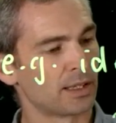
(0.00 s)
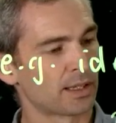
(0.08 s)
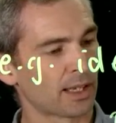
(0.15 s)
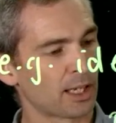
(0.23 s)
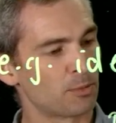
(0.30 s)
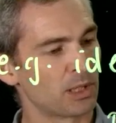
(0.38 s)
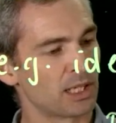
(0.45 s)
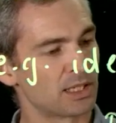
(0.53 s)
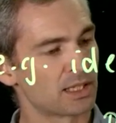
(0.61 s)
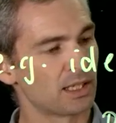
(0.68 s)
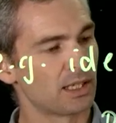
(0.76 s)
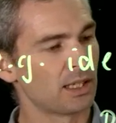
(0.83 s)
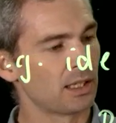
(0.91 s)

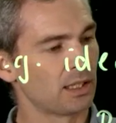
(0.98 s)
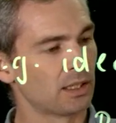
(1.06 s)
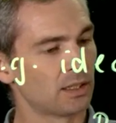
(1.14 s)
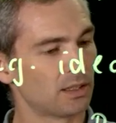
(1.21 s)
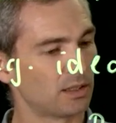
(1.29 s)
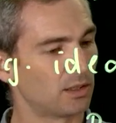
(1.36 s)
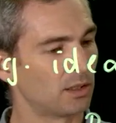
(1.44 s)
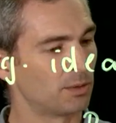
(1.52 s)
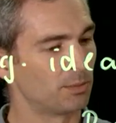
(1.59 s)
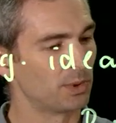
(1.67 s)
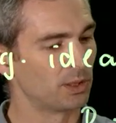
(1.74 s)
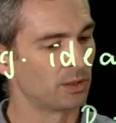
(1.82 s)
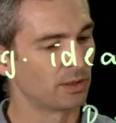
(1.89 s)
kBT on
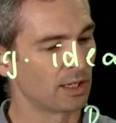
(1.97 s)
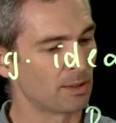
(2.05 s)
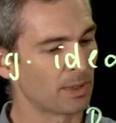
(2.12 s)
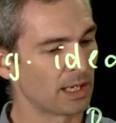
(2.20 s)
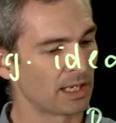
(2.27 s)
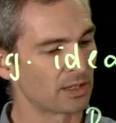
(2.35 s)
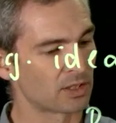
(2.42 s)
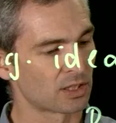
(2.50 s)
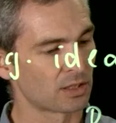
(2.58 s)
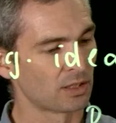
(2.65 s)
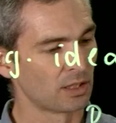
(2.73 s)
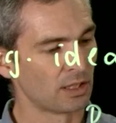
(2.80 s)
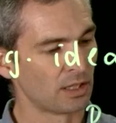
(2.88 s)
mu mh,
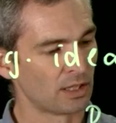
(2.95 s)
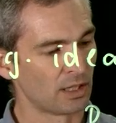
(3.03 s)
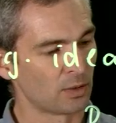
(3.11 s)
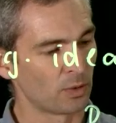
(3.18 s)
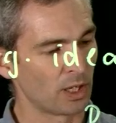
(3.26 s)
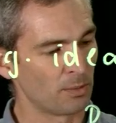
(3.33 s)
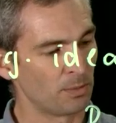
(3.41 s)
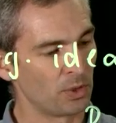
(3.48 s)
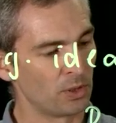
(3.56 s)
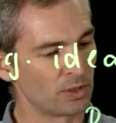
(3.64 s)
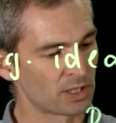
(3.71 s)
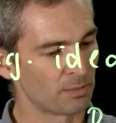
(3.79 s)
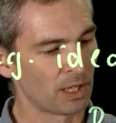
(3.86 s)
where mu
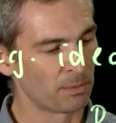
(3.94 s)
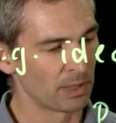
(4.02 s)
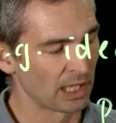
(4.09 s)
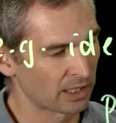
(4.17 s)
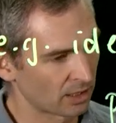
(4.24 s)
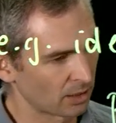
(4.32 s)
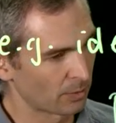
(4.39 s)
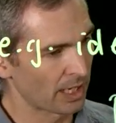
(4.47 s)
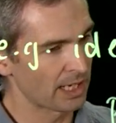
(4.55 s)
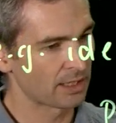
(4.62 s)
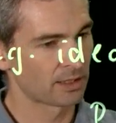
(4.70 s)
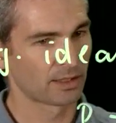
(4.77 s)
is the mean molecular weight,